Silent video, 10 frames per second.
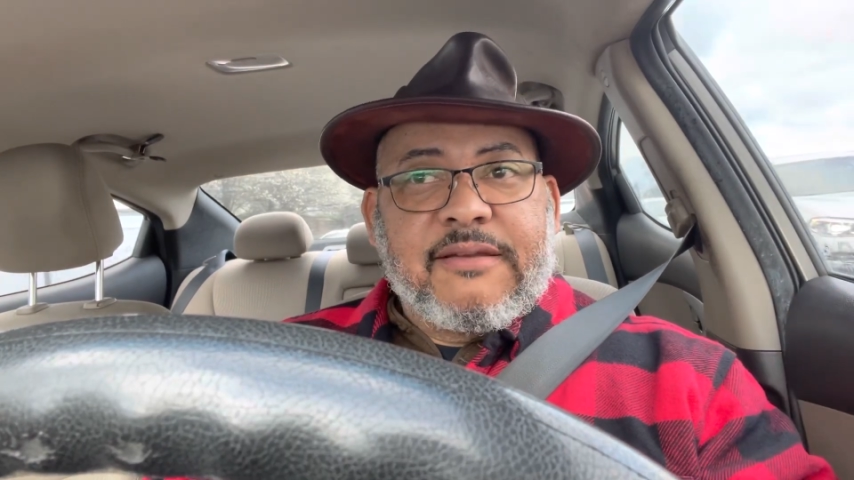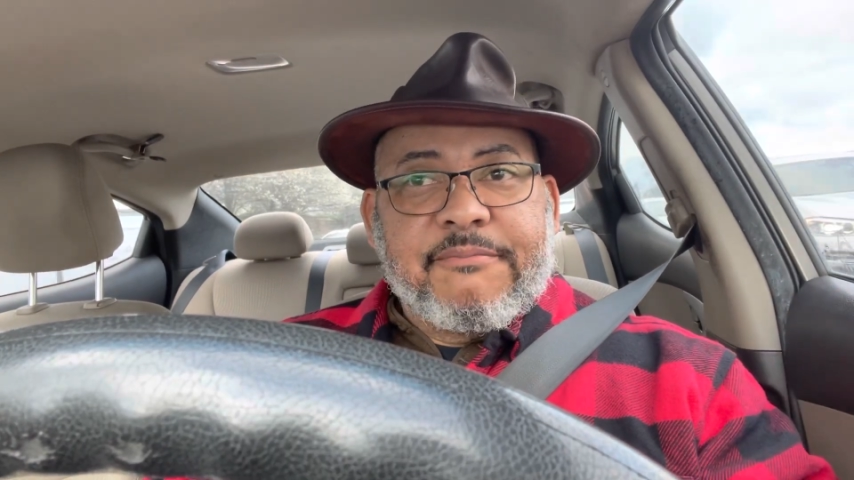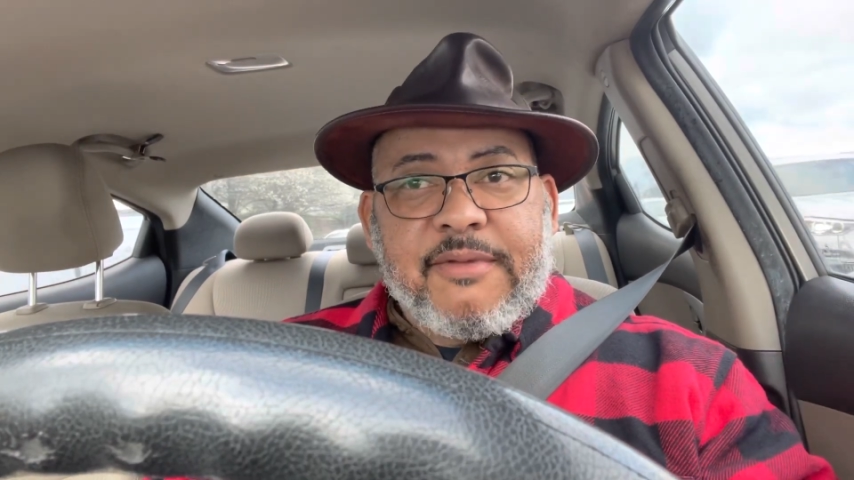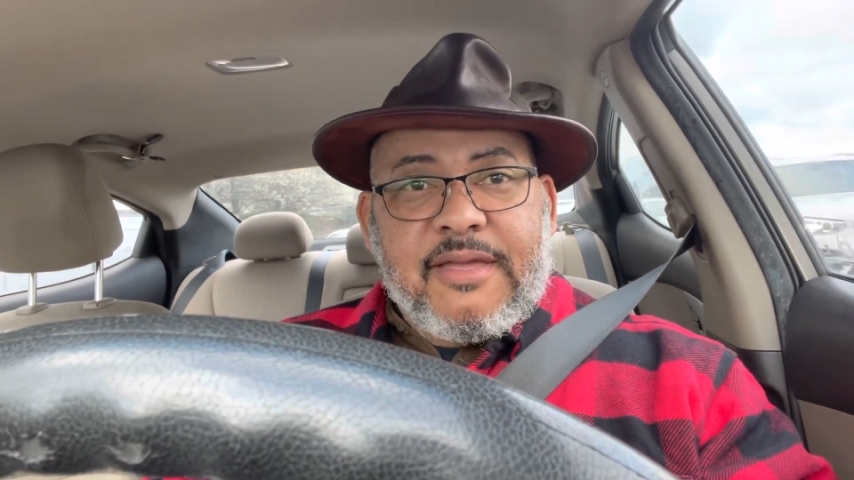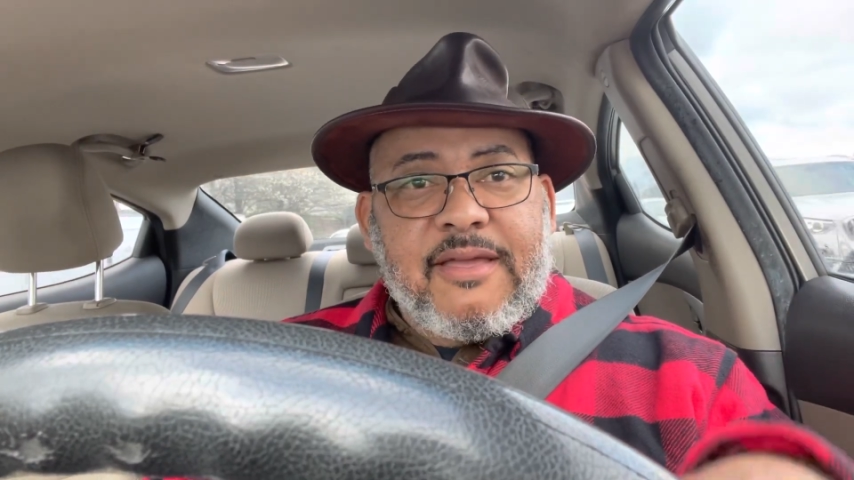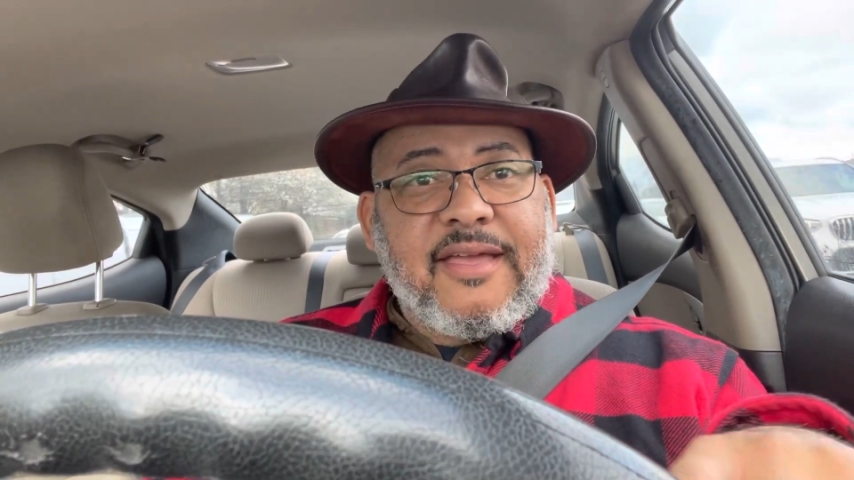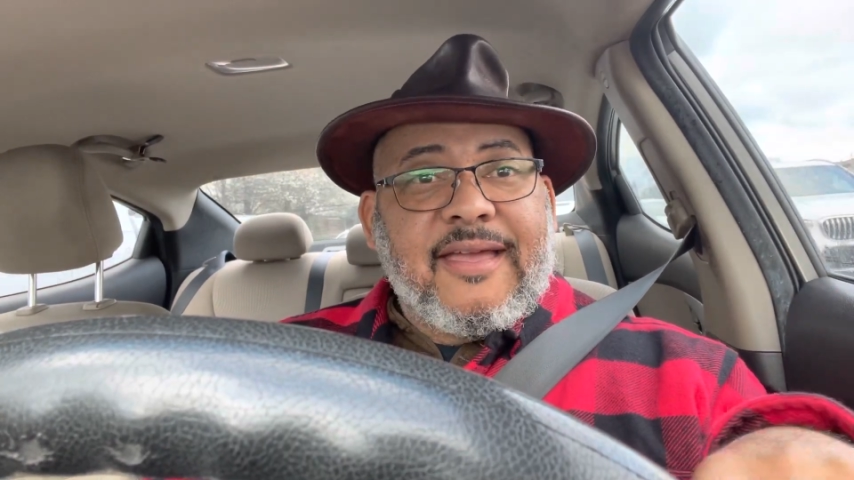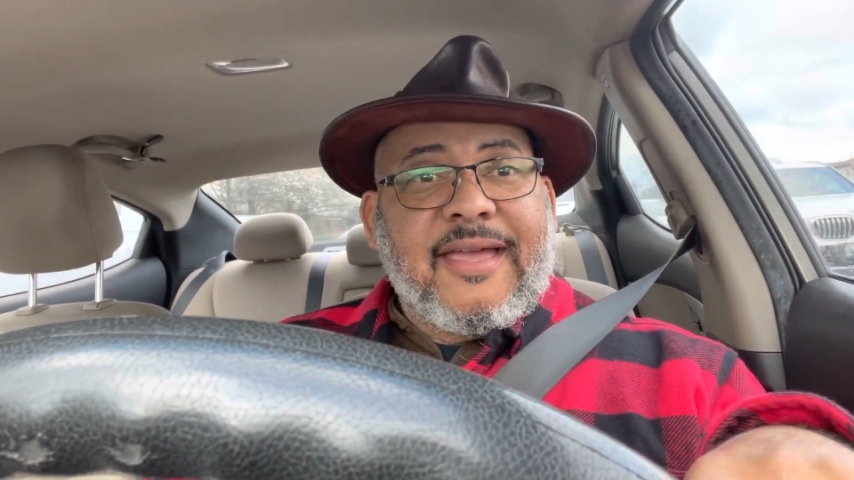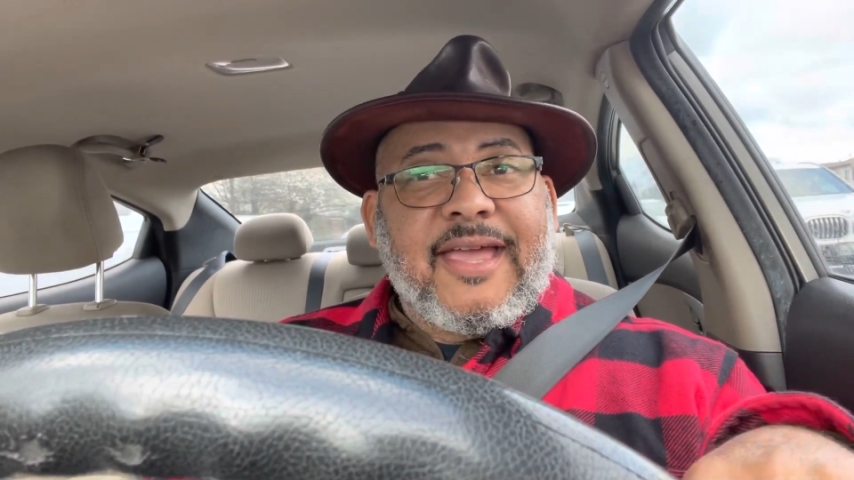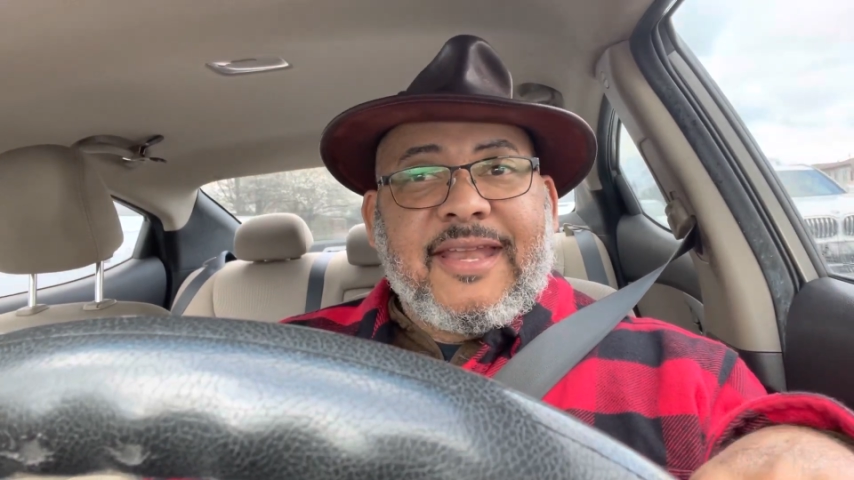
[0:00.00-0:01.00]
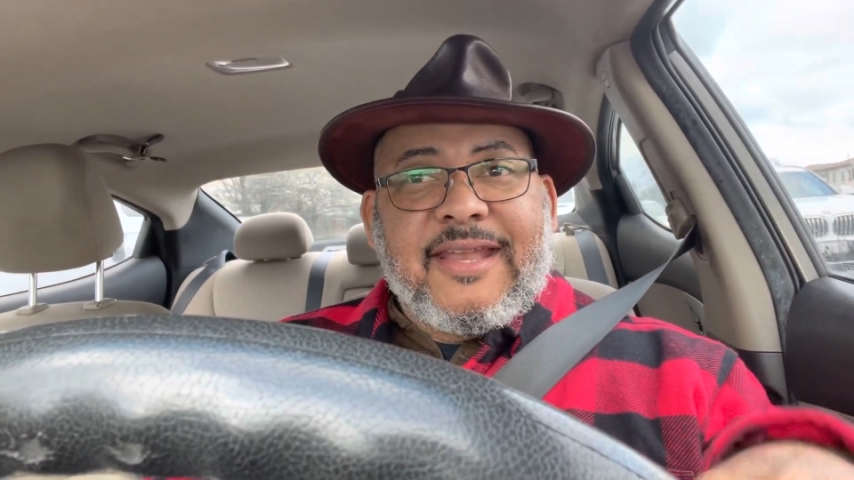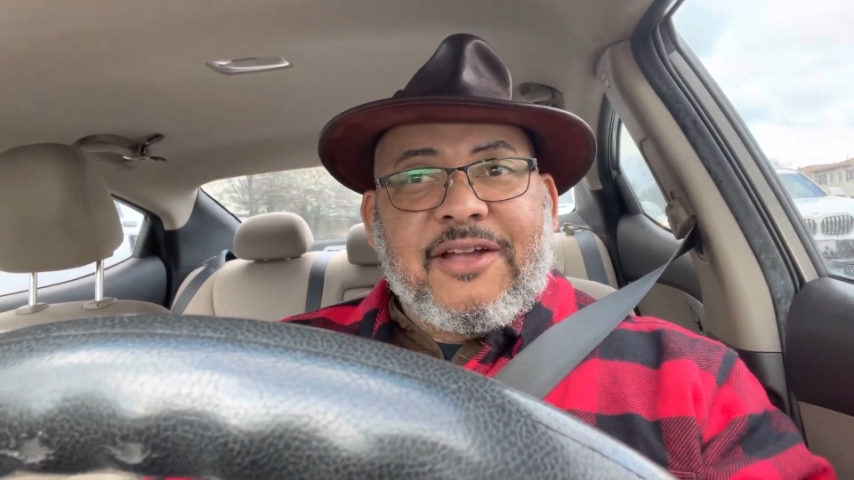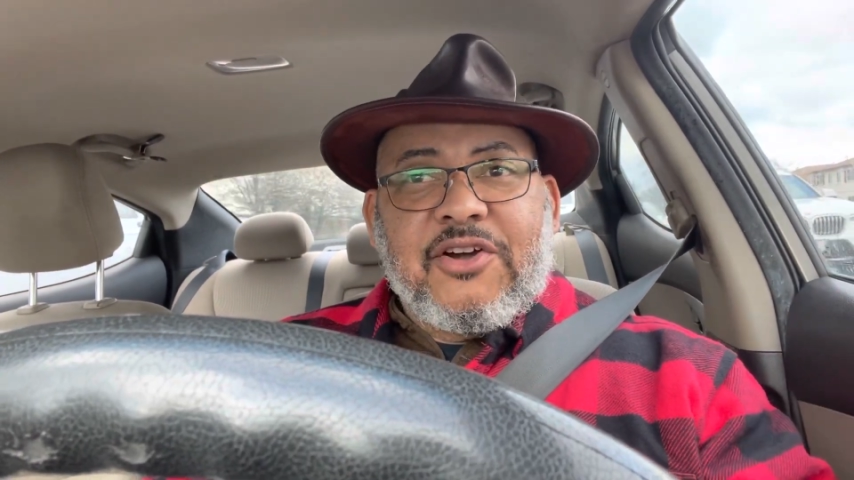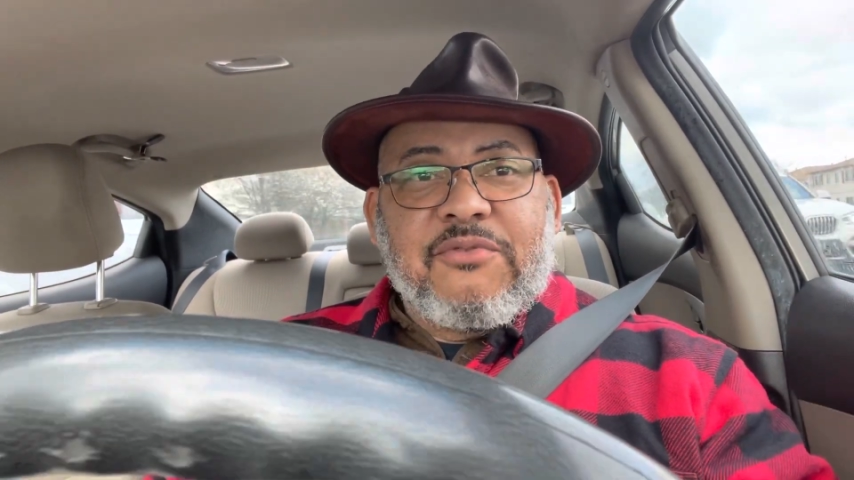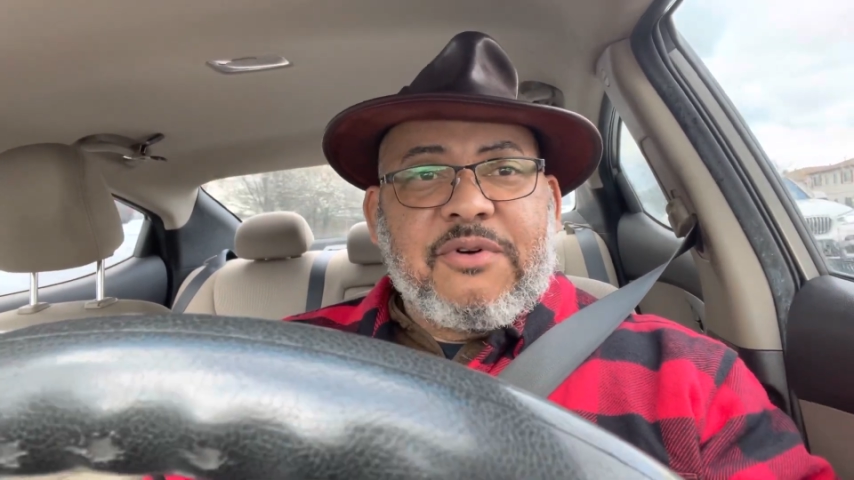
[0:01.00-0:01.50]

And they go,